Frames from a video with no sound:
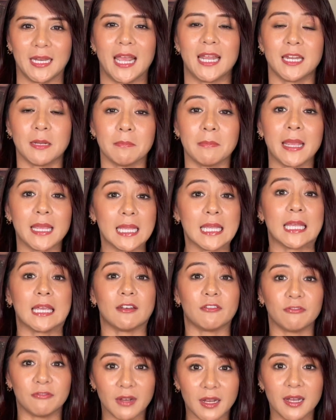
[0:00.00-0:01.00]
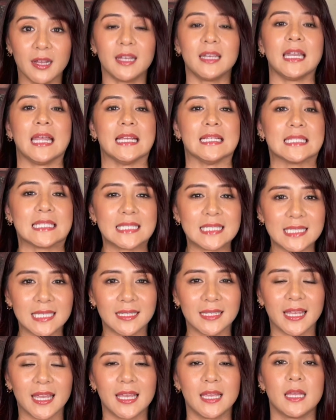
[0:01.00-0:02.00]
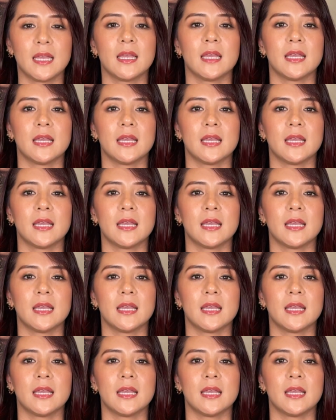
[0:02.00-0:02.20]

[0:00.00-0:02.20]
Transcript: and making it fun and silly